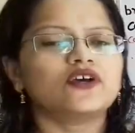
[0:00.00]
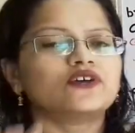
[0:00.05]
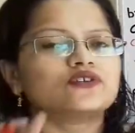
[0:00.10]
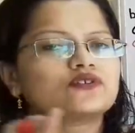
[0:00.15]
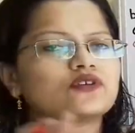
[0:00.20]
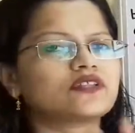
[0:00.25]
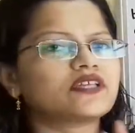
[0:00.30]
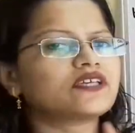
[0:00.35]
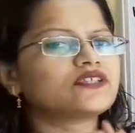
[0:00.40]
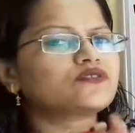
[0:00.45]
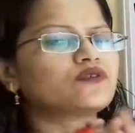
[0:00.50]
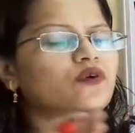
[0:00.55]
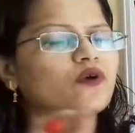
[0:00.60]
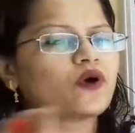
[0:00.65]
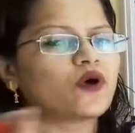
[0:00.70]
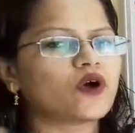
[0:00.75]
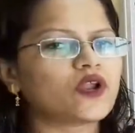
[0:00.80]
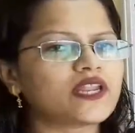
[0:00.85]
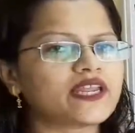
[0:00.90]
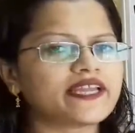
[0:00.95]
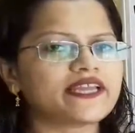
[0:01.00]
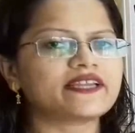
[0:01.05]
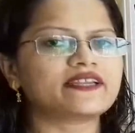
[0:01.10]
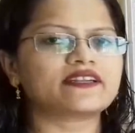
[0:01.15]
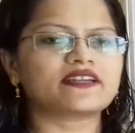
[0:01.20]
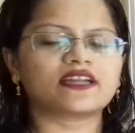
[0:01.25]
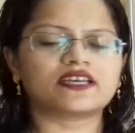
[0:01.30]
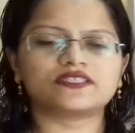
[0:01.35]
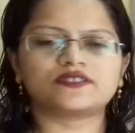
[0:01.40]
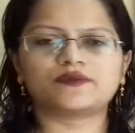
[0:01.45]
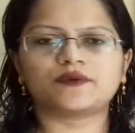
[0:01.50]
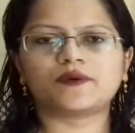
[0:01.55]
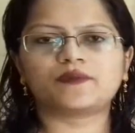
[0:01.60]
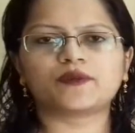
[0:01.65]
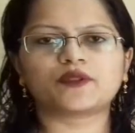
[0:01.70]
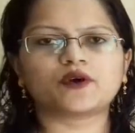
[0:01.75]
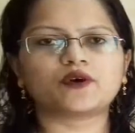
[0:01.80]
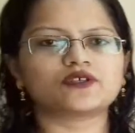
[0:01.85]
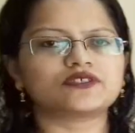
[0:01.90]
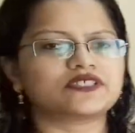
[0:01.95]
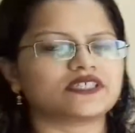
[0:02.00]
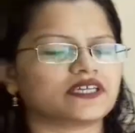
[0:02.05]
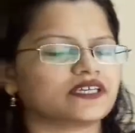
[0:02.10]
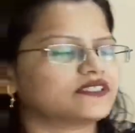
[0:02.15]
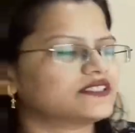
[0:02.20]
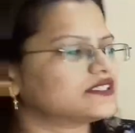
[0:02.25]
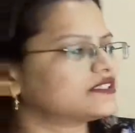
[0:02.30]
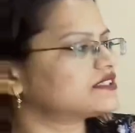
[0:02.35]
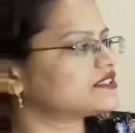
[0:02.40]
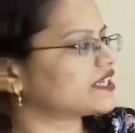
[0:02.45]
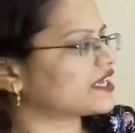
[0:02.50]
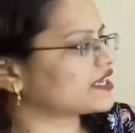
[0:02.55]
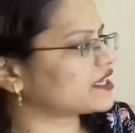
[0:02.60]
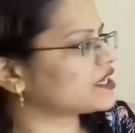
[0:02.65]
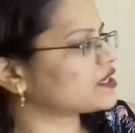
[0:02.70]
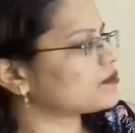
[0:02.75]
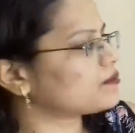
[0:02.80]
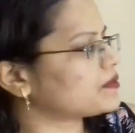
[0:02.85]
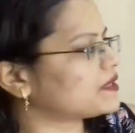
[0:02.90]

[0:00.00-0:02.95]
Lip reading: So this whole heat transfer process is taking